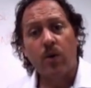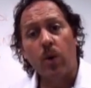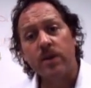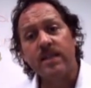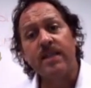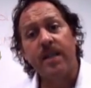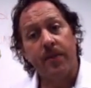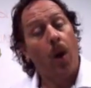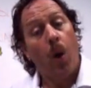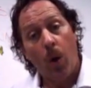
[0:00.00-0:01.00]
Corsi,
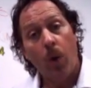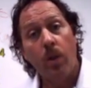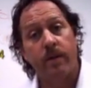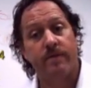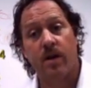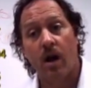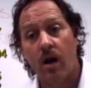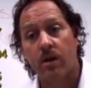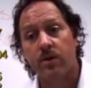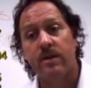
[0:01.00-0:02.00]
then the whole of
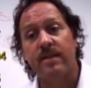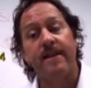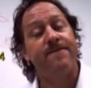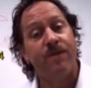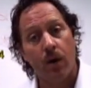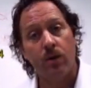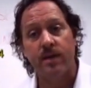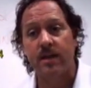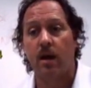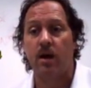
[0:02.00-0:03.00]
Congress that
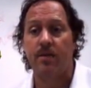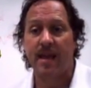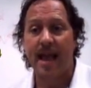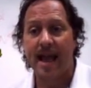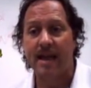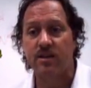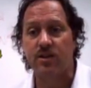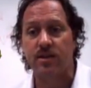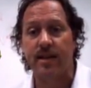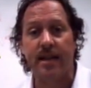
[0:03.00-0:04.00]
voted on the
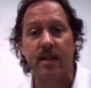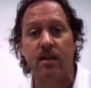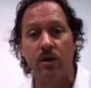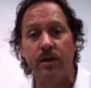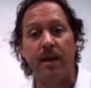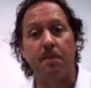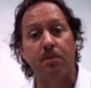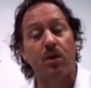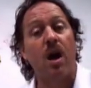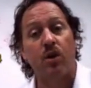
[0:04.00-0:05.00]
action, including
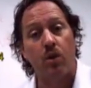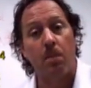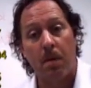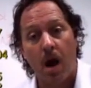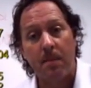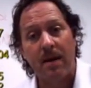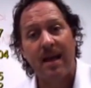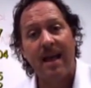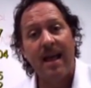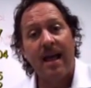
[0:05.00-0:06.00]
Barack
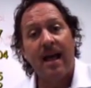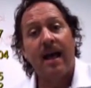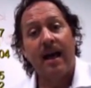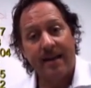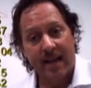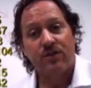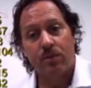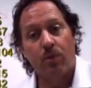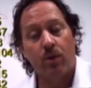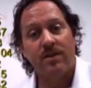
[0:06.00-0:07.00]
Obama, a
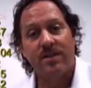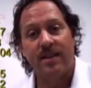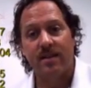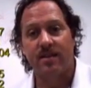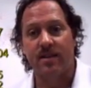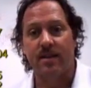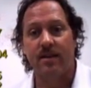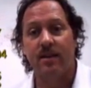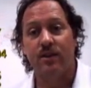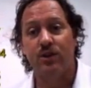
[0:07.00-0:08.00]
natural-born citizen,
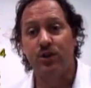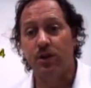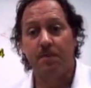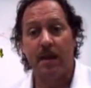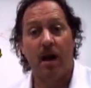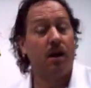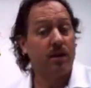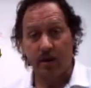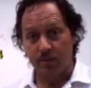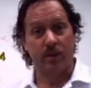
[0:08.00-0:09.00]
should be all
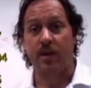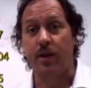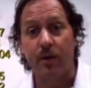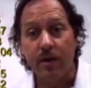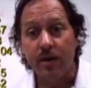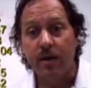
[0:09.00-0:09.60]
good with you.